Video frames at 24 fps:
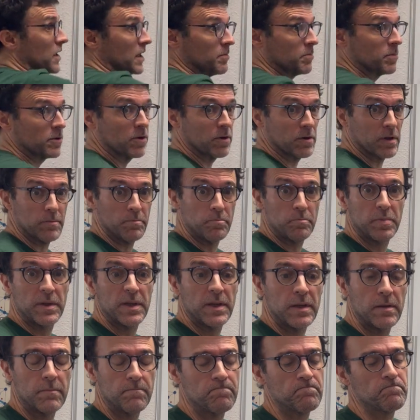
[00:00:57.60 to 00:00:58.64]
keep calling
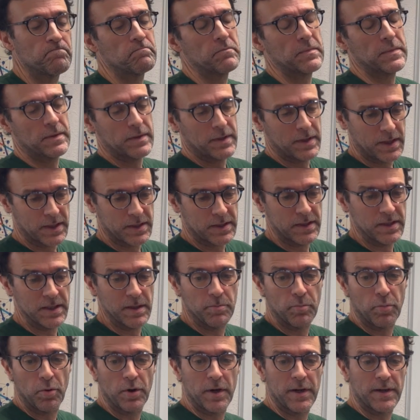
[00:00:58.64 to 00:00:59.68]
P, as in the
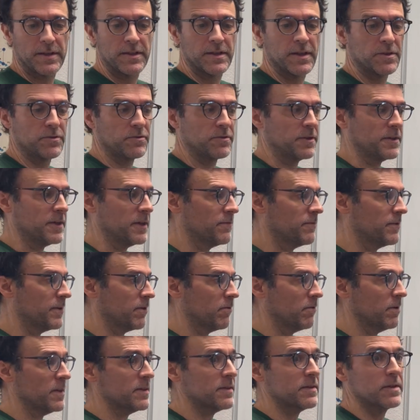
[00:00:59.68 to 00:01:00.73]
polarization in a
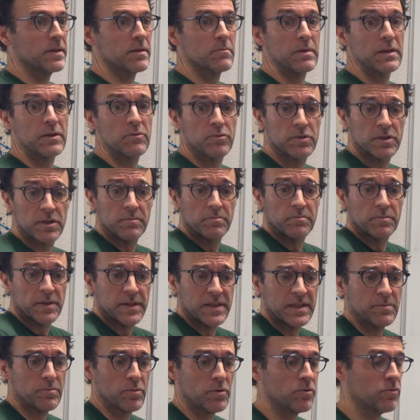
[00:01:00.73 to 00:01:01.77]
ferroelectric, but which in
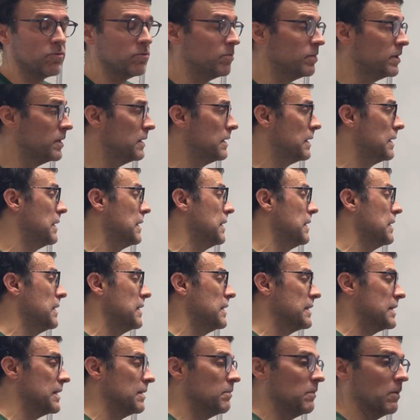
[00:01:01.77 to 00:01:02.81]
principle could be
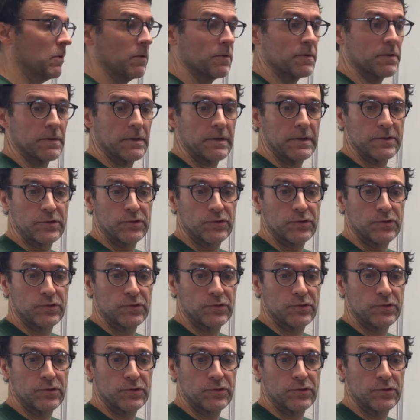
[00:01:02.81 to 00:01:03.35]
some other